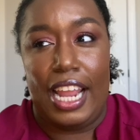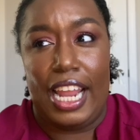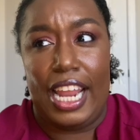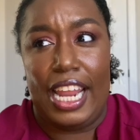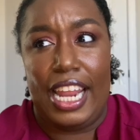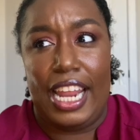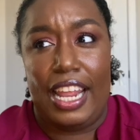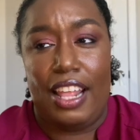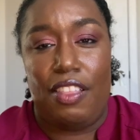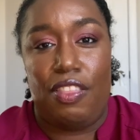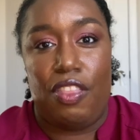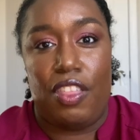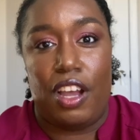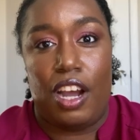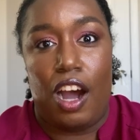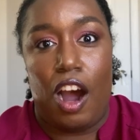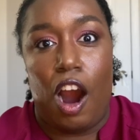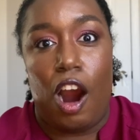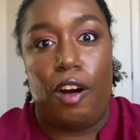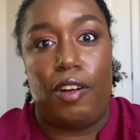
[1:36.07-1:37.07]
in
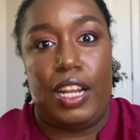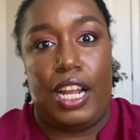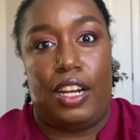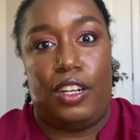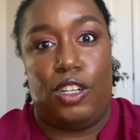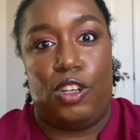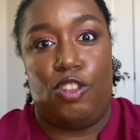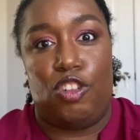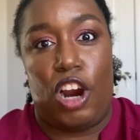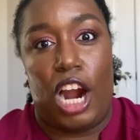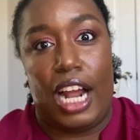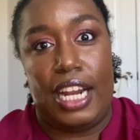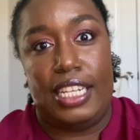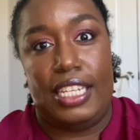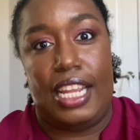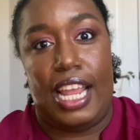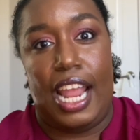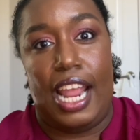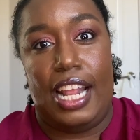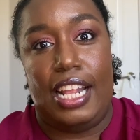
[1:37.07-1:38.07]
the Ariana
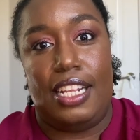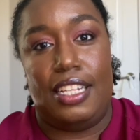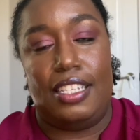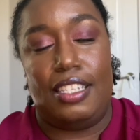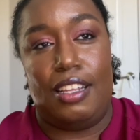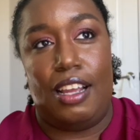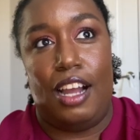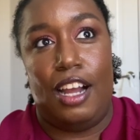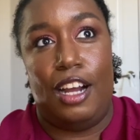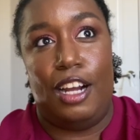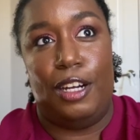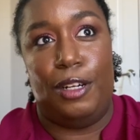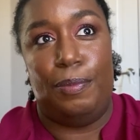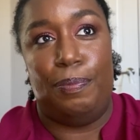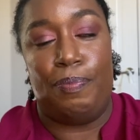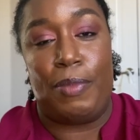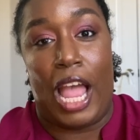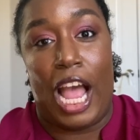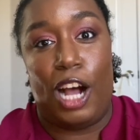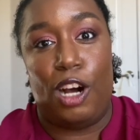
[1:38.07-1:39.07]
Grande's
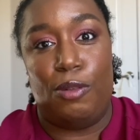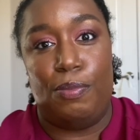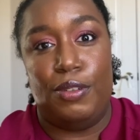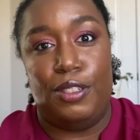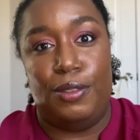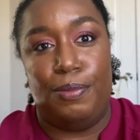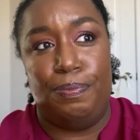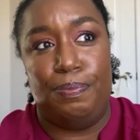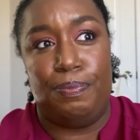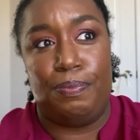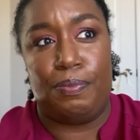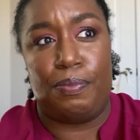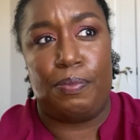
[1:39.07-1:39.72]
album.